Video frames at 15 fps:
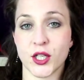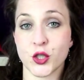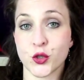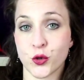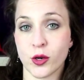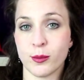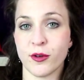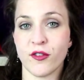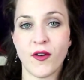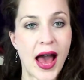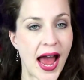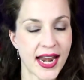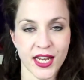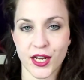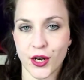this group of
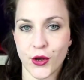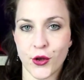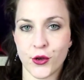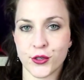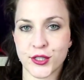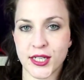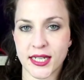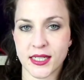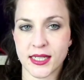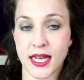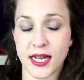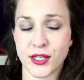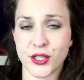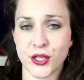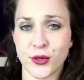ideologues is
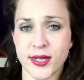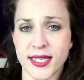their do